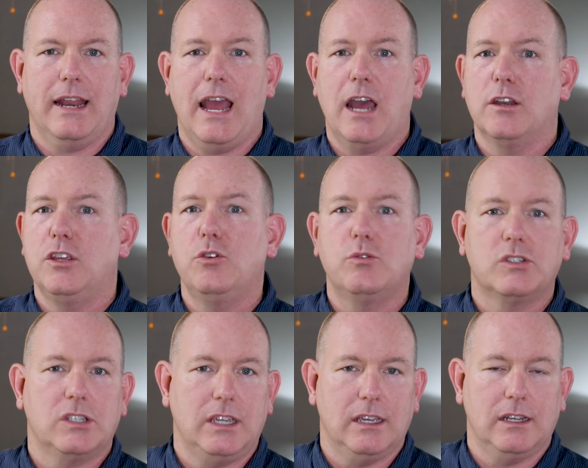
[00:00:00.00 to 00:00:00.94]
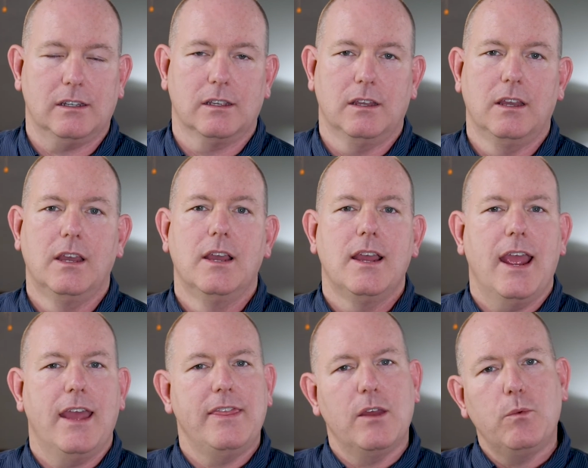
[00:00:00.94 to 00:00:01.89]
that? How do you see it?
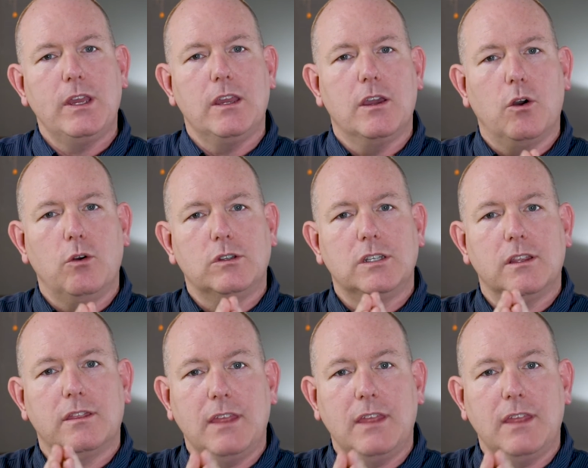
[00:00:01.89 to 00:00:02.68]
And then we go to